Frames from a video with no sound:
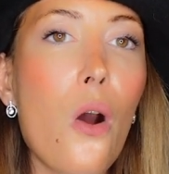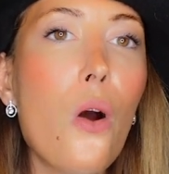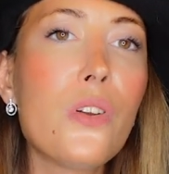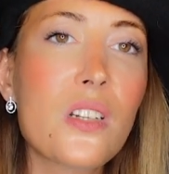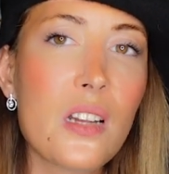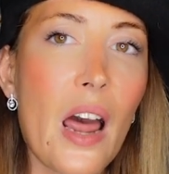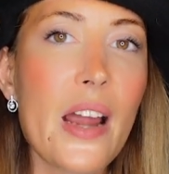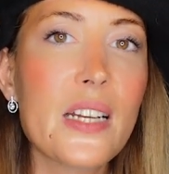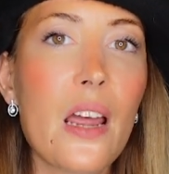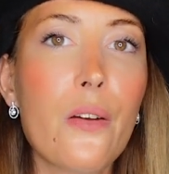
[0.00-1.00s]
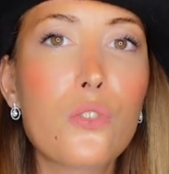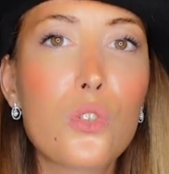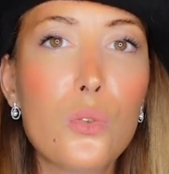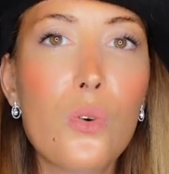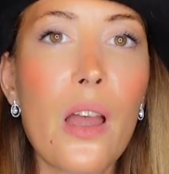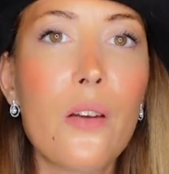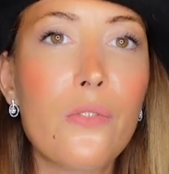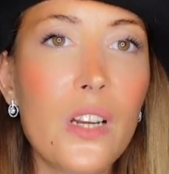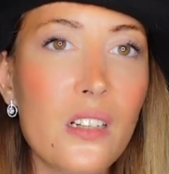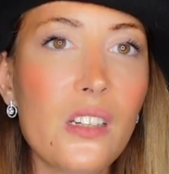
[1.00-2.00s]
Oversized, I have two. I have
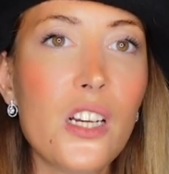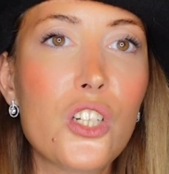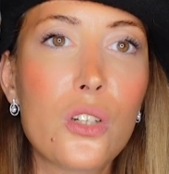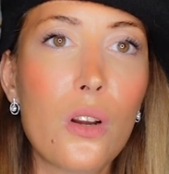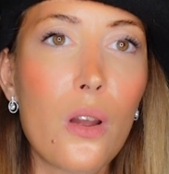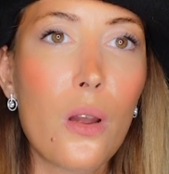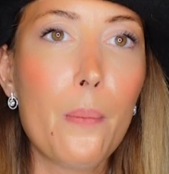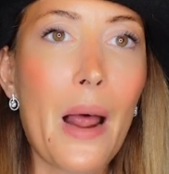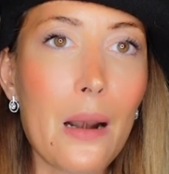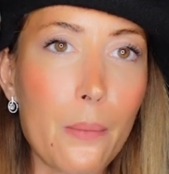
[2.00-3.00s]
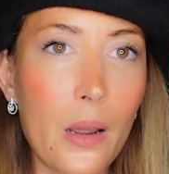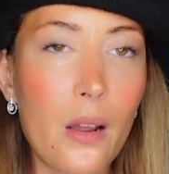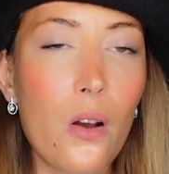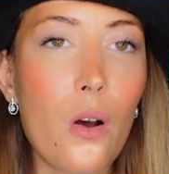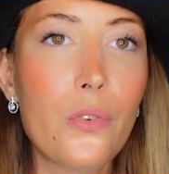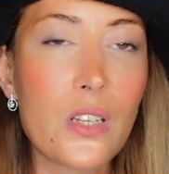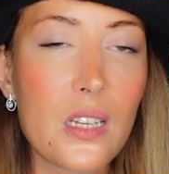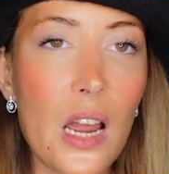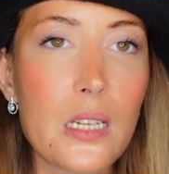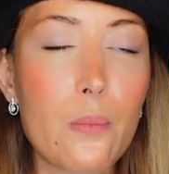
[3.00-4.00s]
vintage Balmain
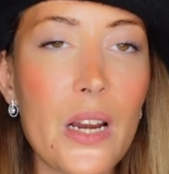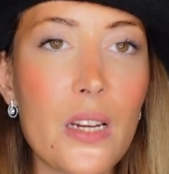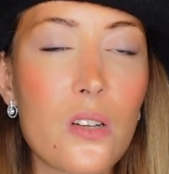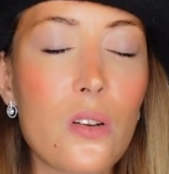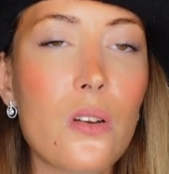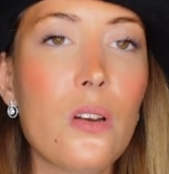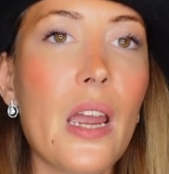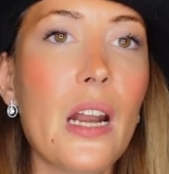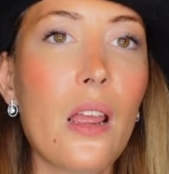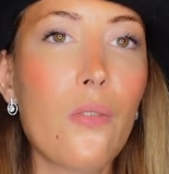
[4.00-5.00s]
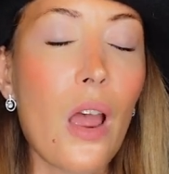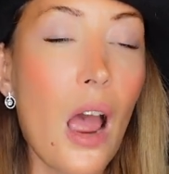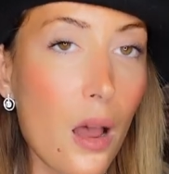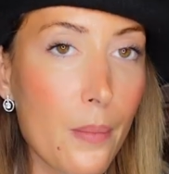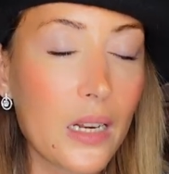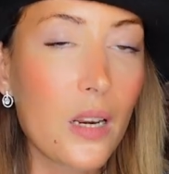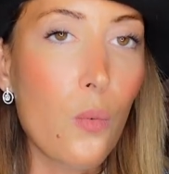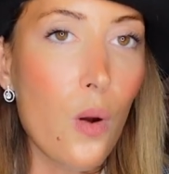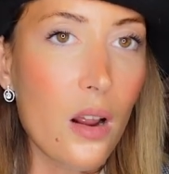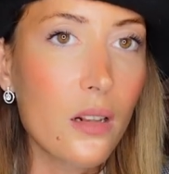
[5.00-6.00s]
oversized blazer, and I have Armani
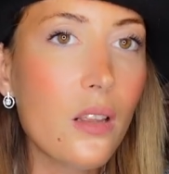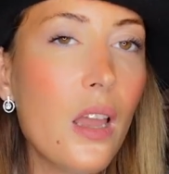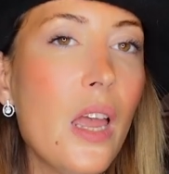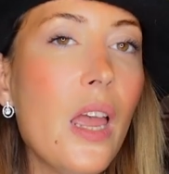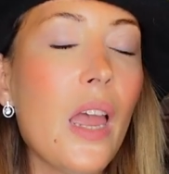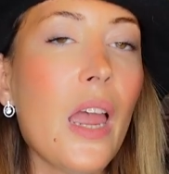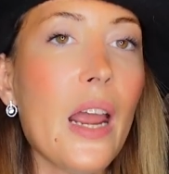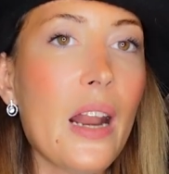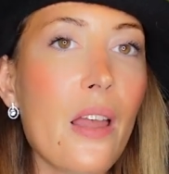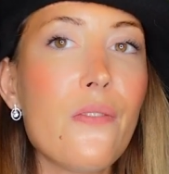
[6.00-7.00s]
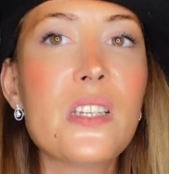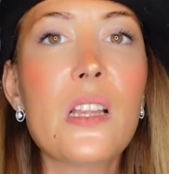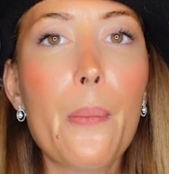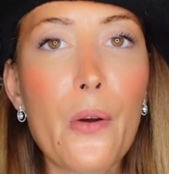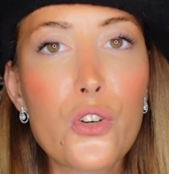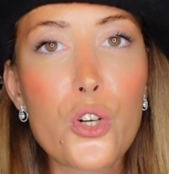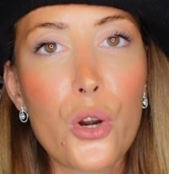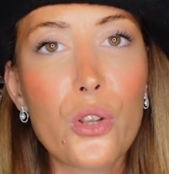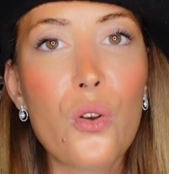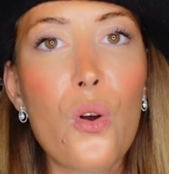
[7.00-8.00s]
one. And I have this type of
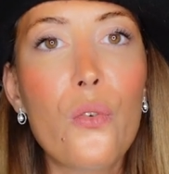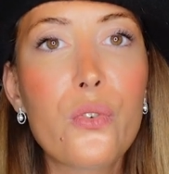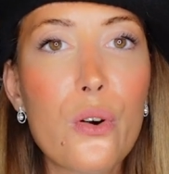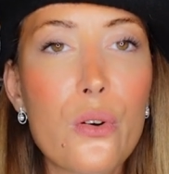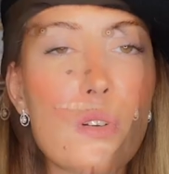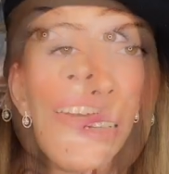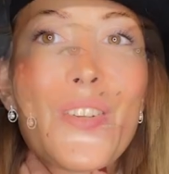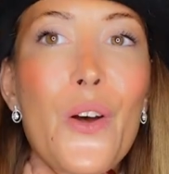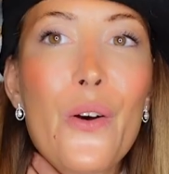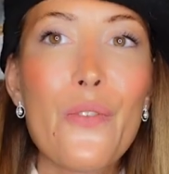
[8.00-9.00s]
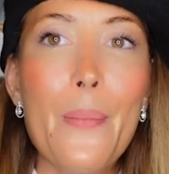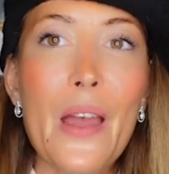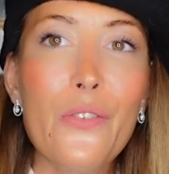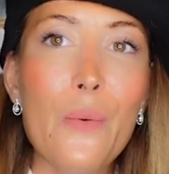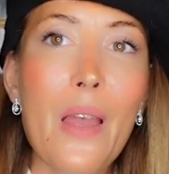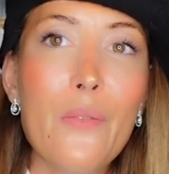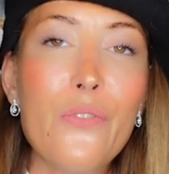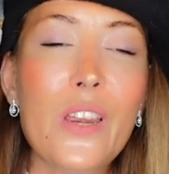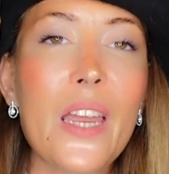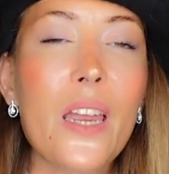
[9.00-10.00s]
shirt, of course. So the perfume I'm
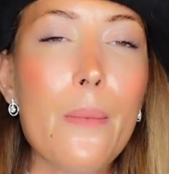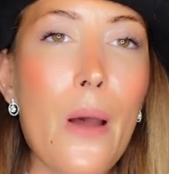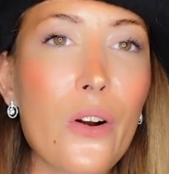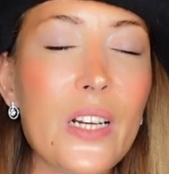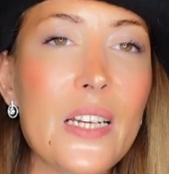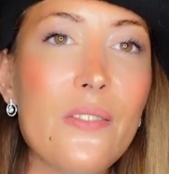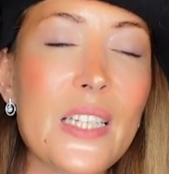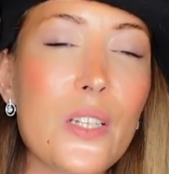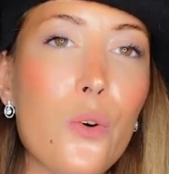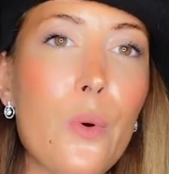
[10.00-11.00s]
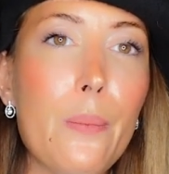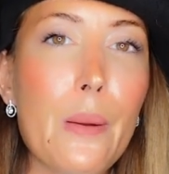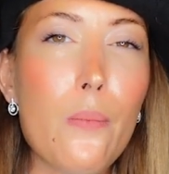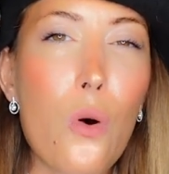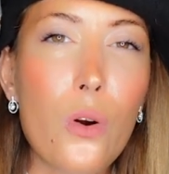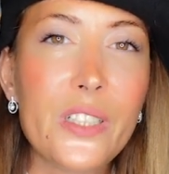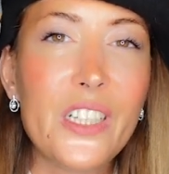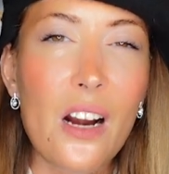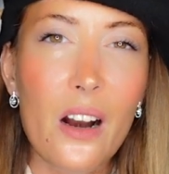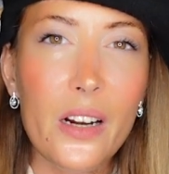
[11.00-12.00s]
thinking about, this look will be more
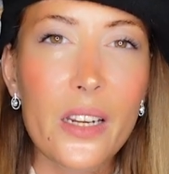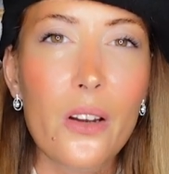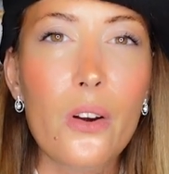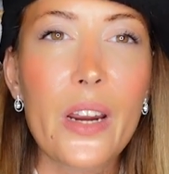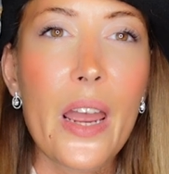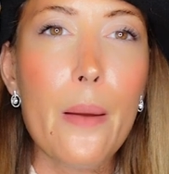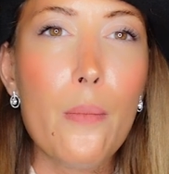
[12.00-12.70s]
dark, okay?